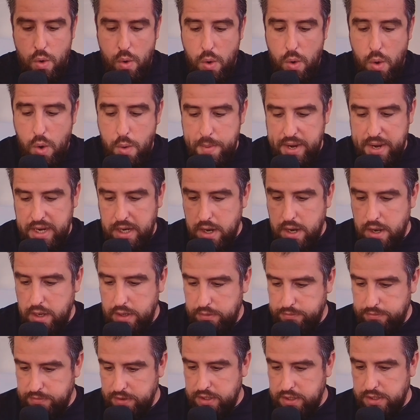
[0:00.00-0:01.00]
oh my God,
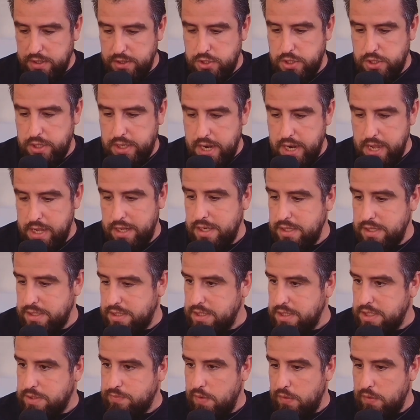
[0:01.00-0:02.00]
if I touch it like this,
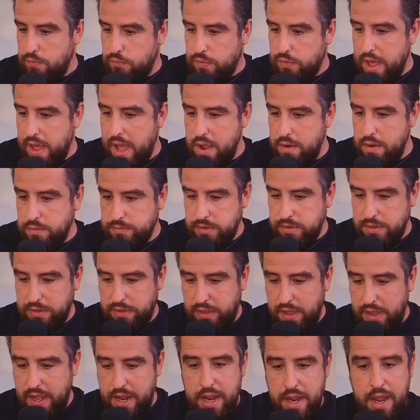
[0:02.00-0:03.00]
this will fly off the
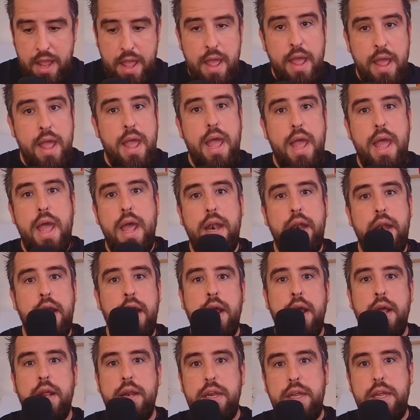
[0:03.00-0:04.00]
thing. And
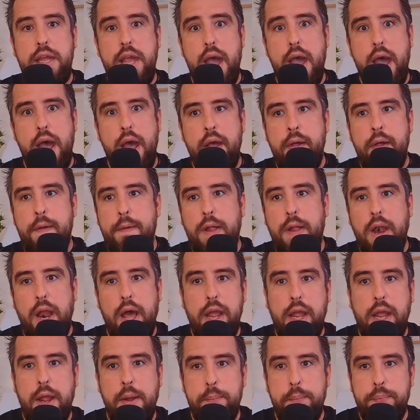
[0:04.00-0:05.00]
yeah,
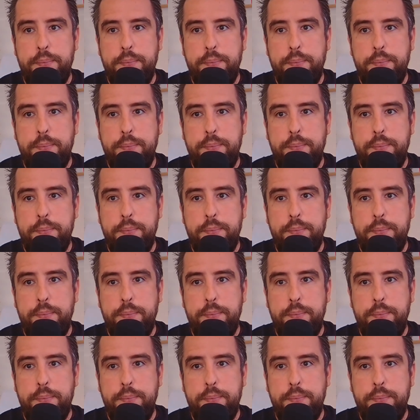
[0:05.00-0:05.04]
like